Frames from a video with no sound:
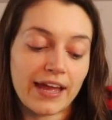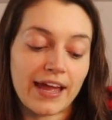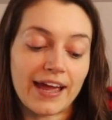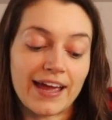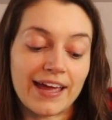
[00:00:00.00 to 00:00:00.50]

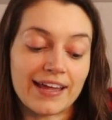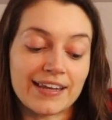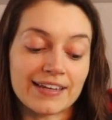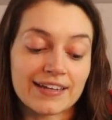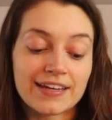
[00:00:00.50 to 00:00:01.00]

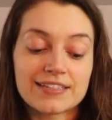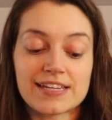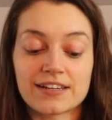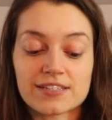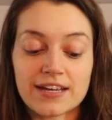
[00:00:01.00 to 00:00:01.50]
And
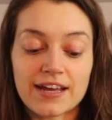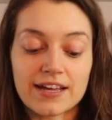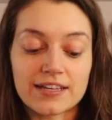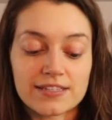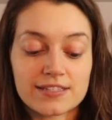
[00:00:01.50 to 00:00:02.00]
Tina
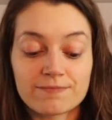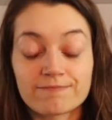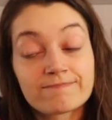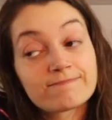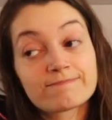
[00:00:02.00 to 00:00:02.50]
says,
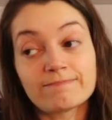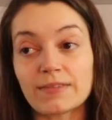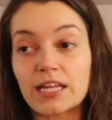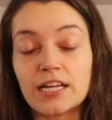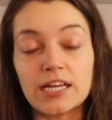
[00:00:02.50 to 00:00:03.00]

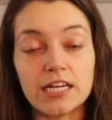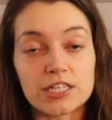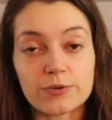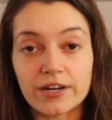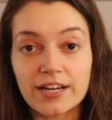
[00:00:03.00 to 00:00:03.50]
it
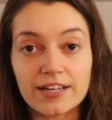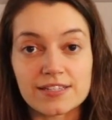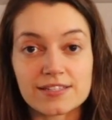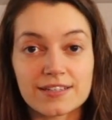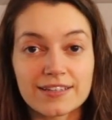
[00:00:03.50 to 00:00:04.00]
is what it
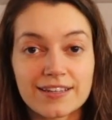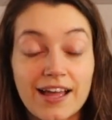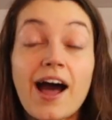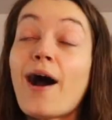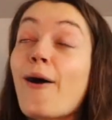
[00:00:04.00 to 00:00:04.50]
is.
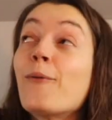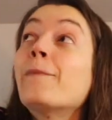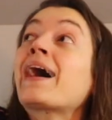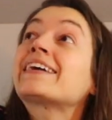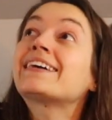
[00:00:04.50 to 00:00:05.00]
Oh my